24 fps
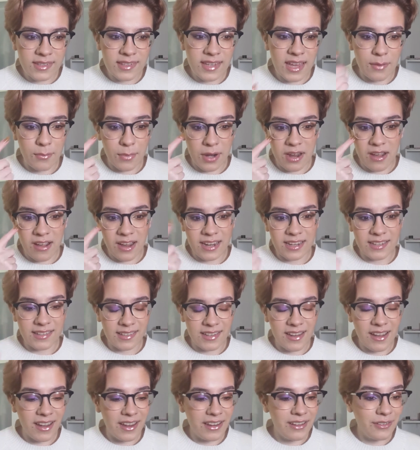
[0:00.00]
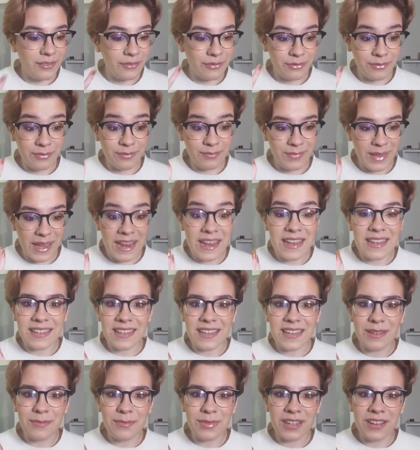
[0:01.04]
and my eye is kind of
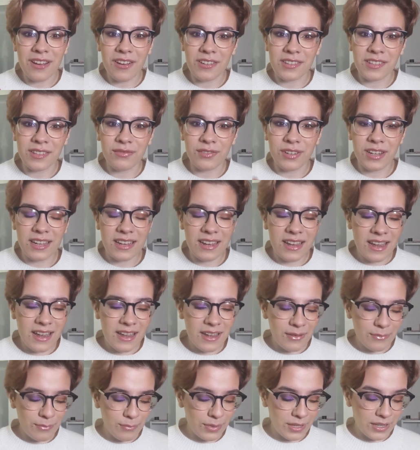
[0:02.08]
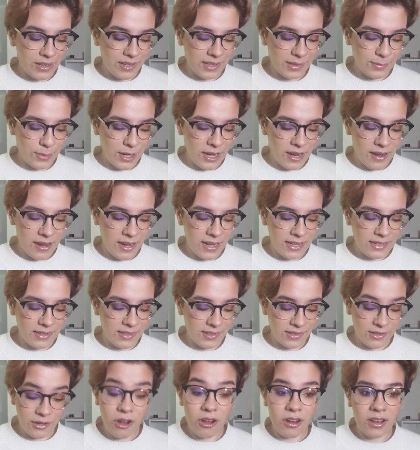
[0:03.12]
aching because of it, because my eye
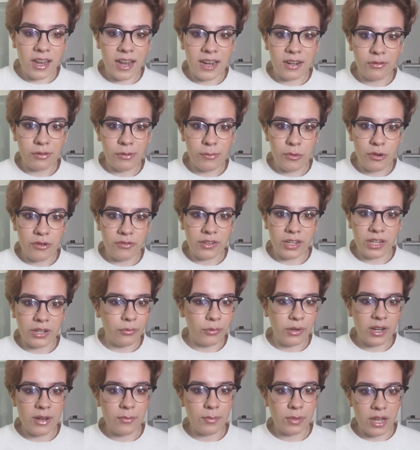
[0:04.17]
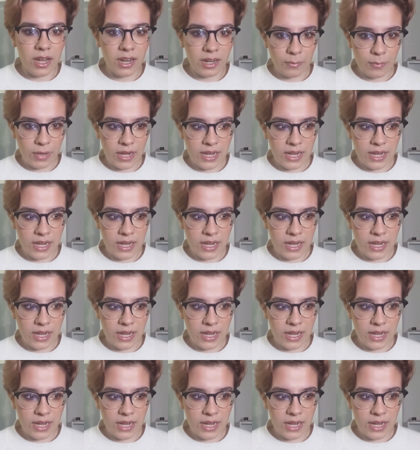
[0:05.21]
does not like removing and reapplying